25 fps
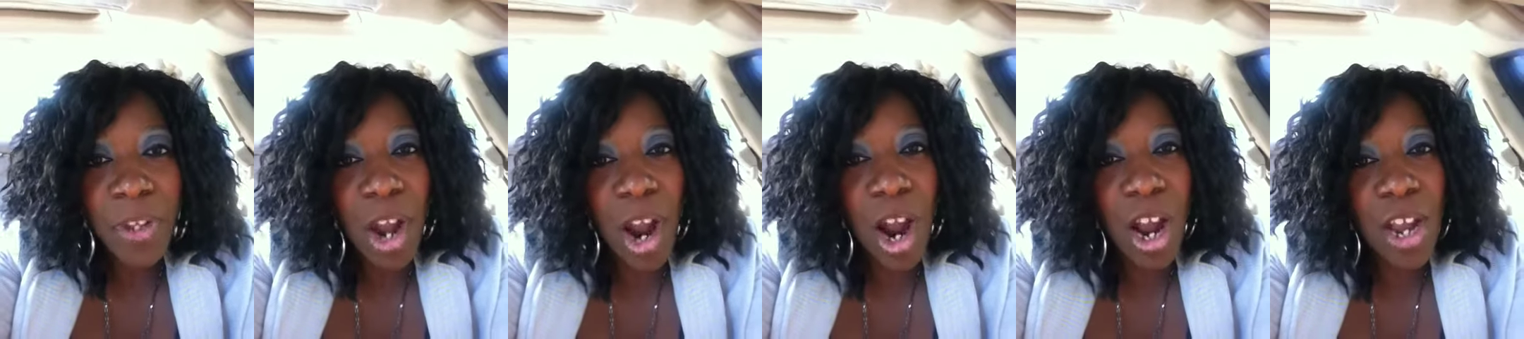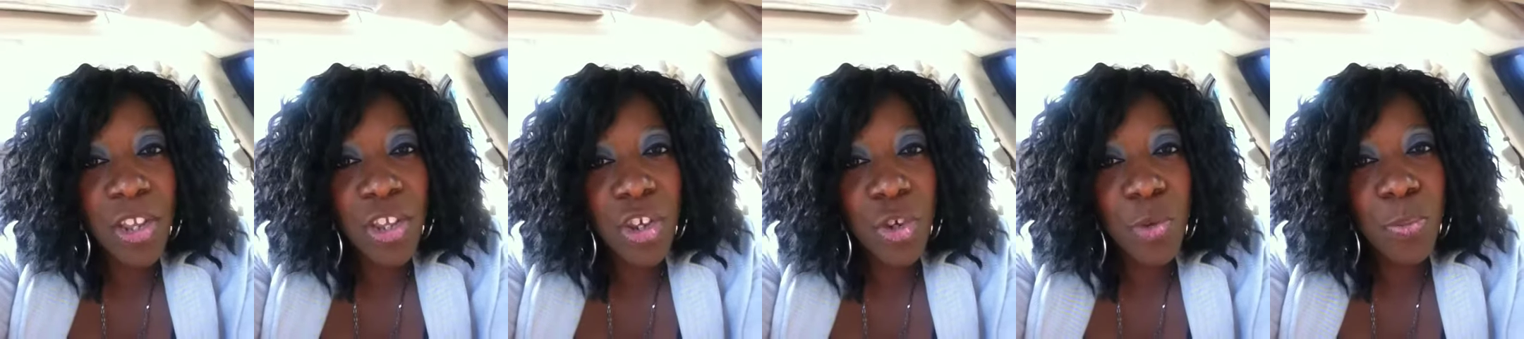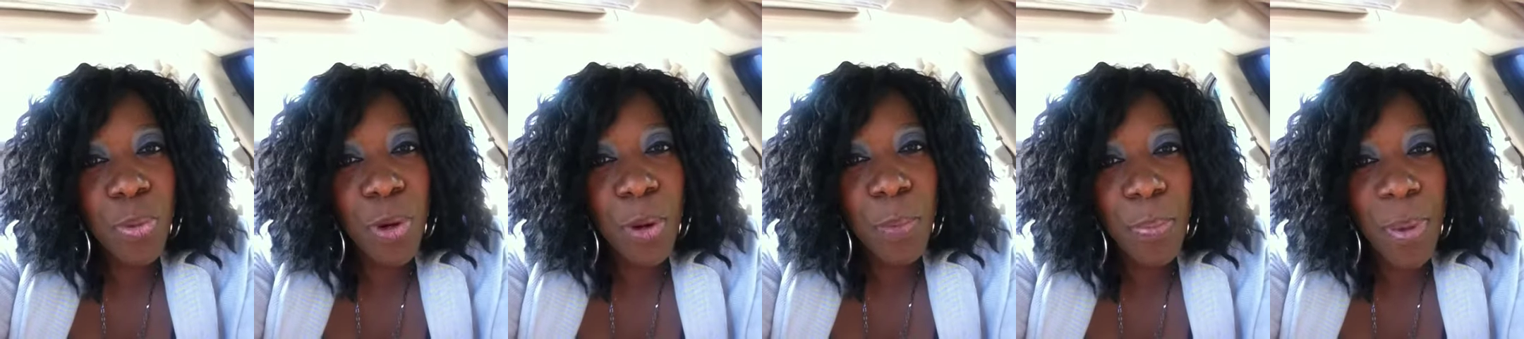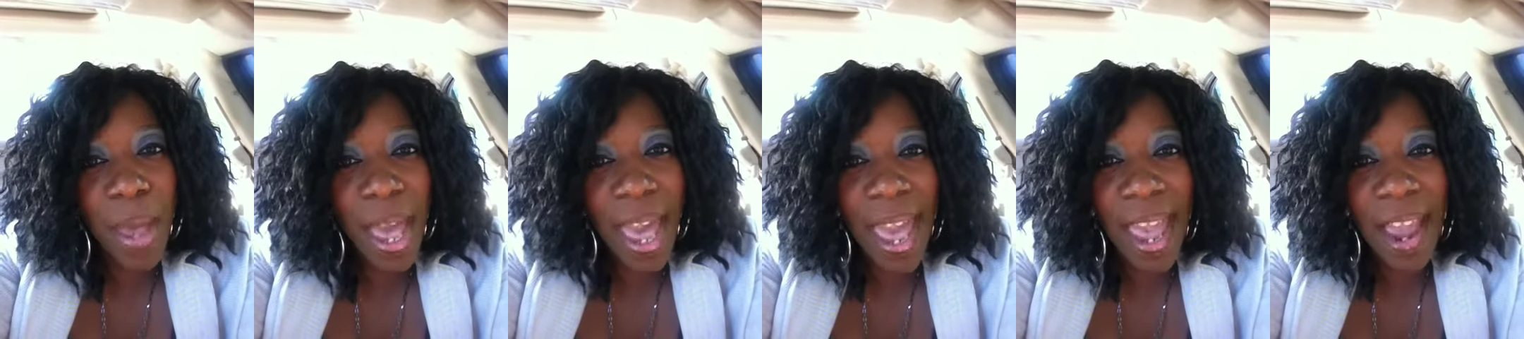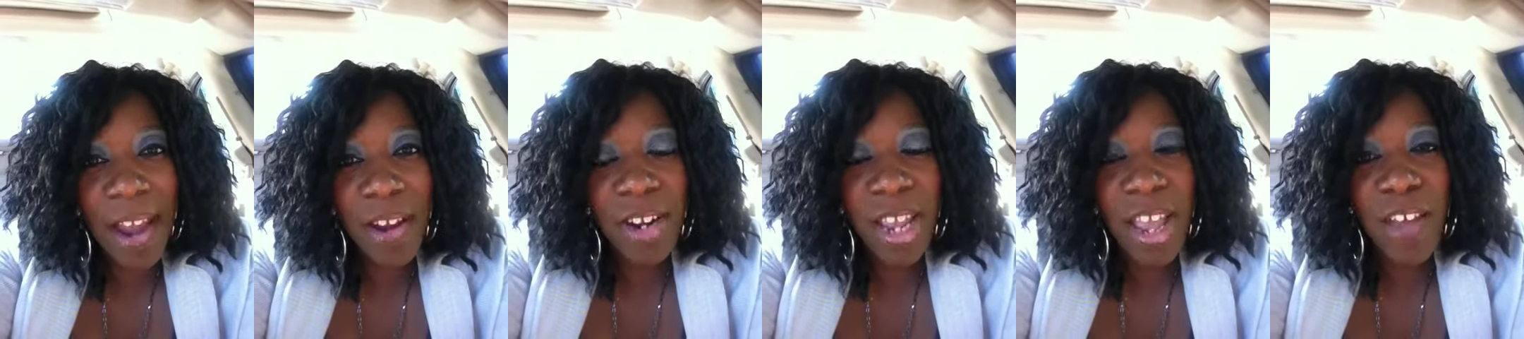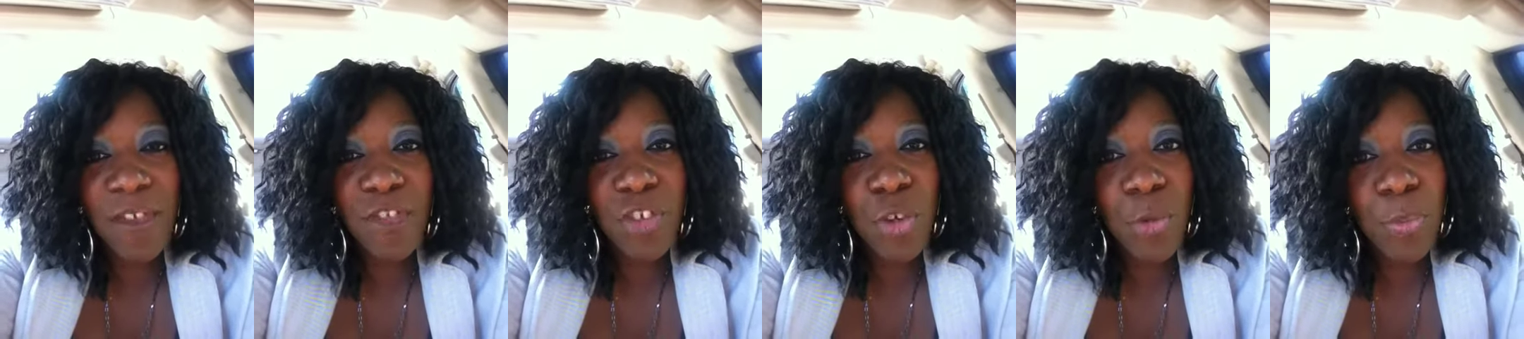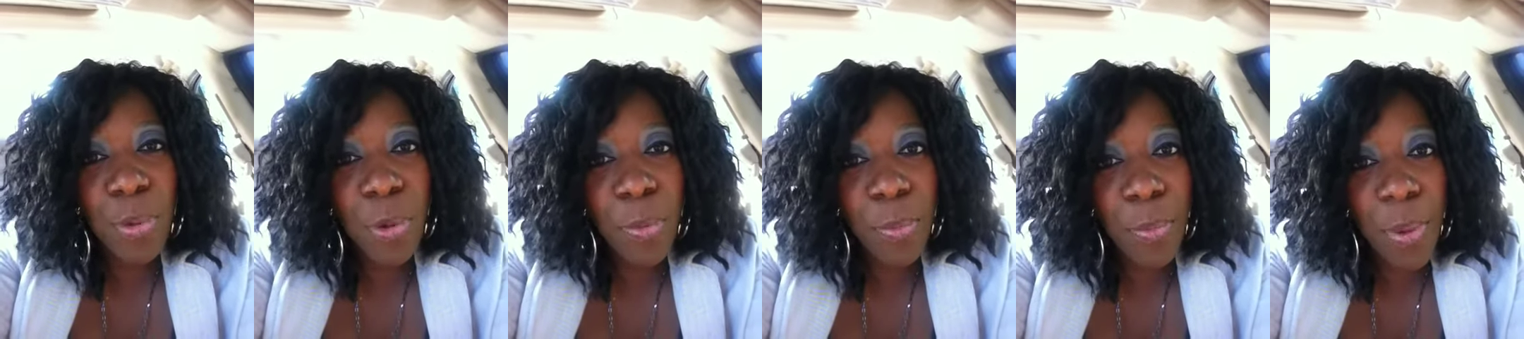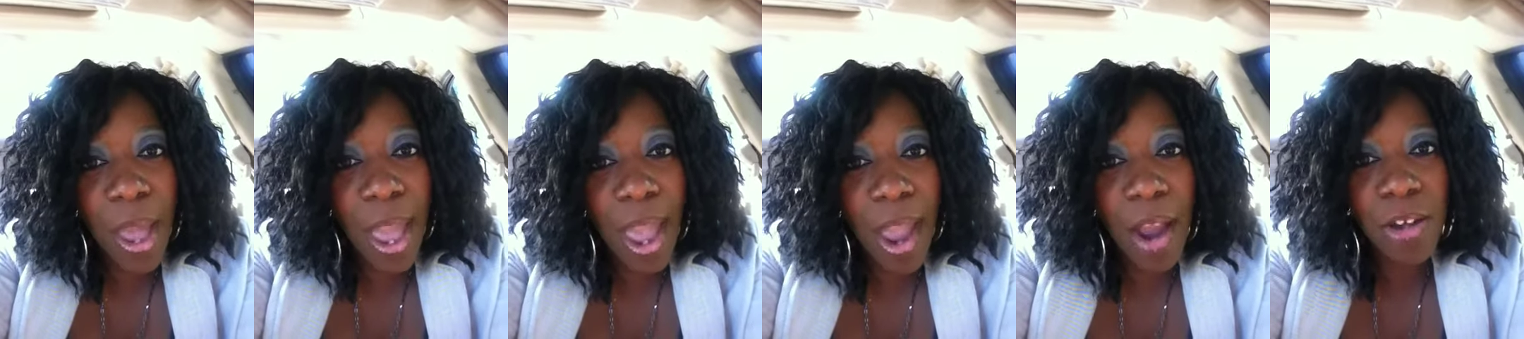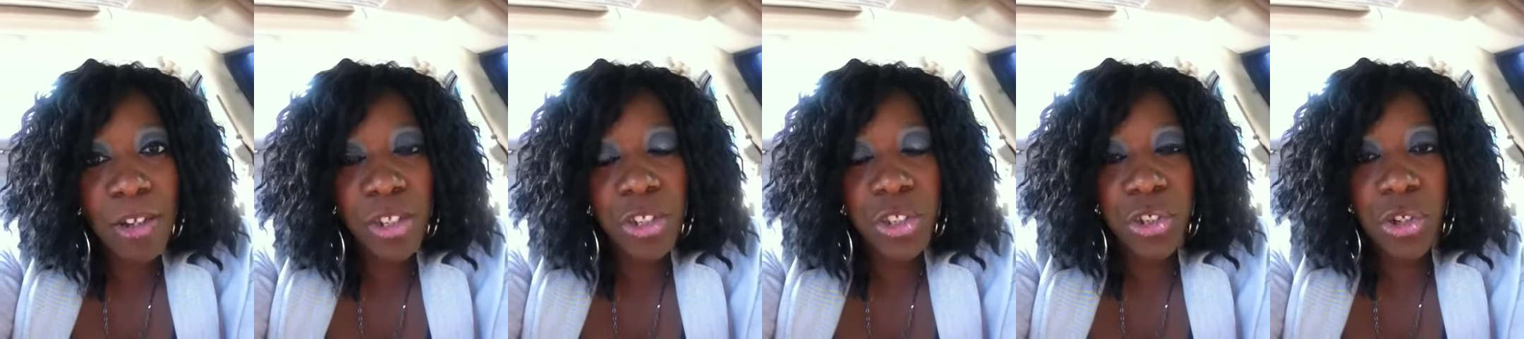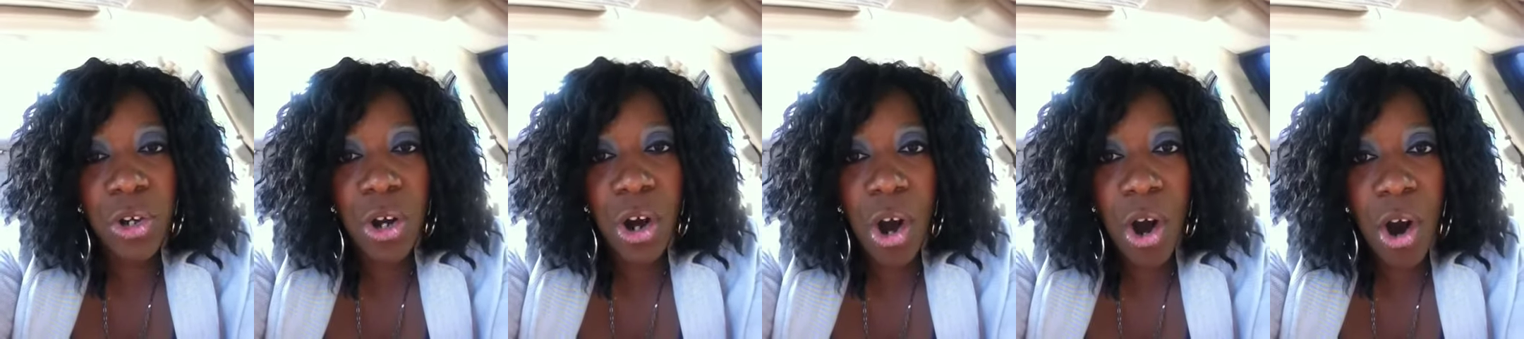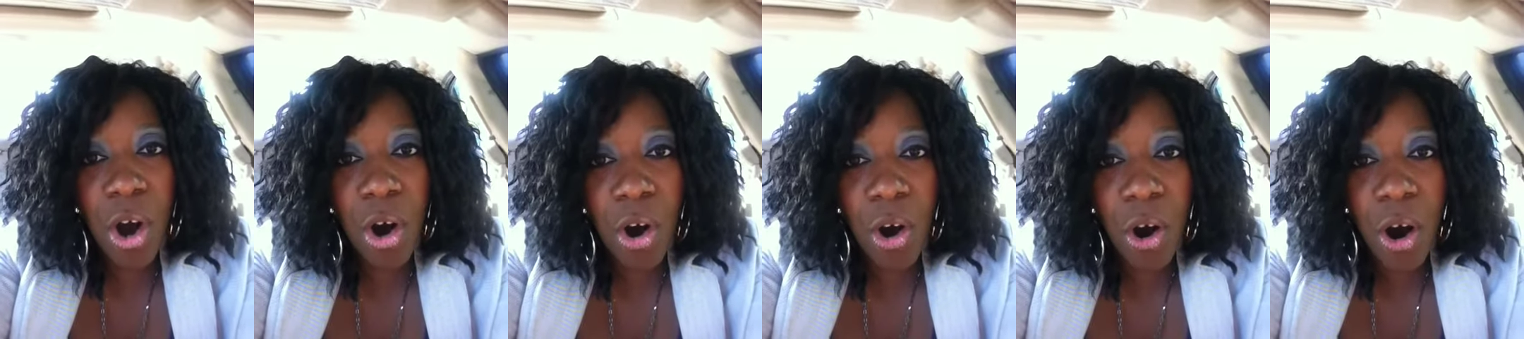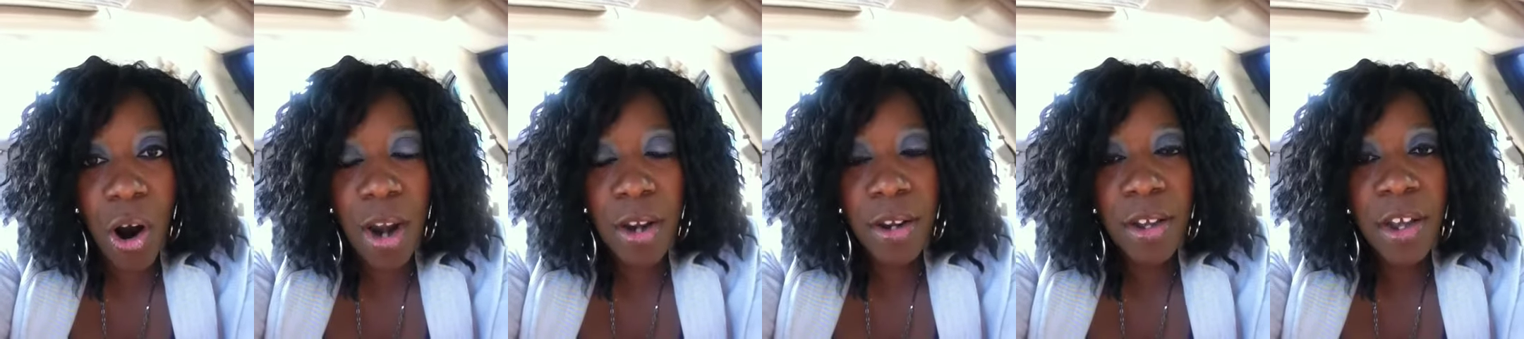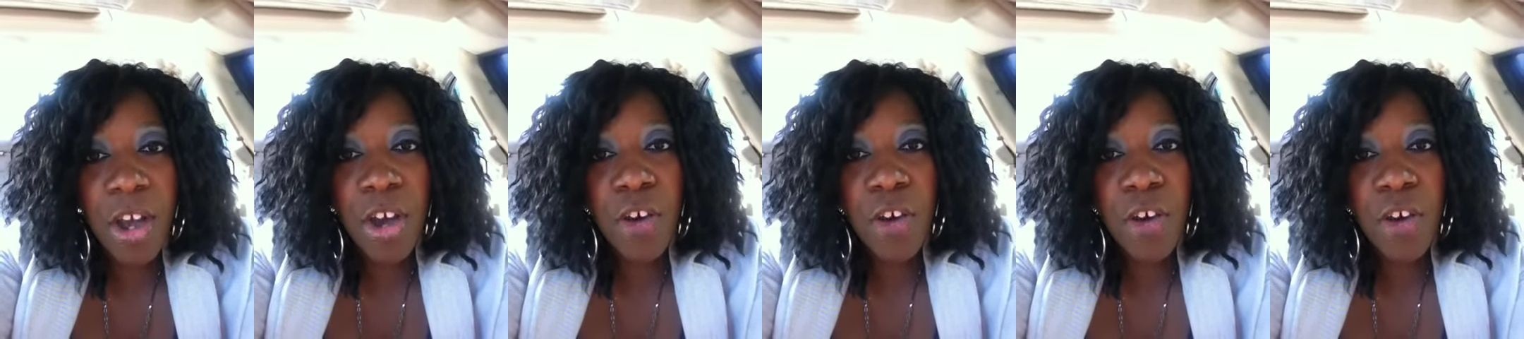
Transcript: Are you prepared? Have you prepared your heart